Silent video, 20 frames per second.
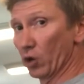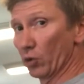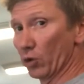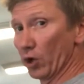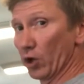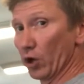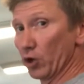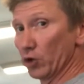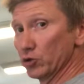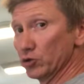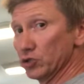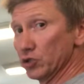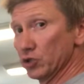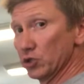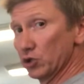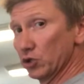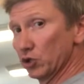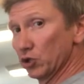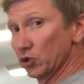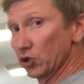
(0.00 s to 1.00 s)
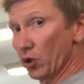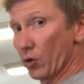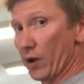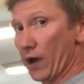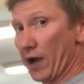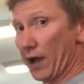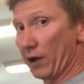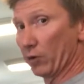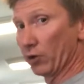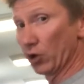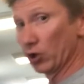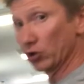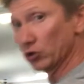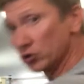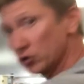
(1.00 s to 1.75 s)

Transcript: rows, you can go high rows,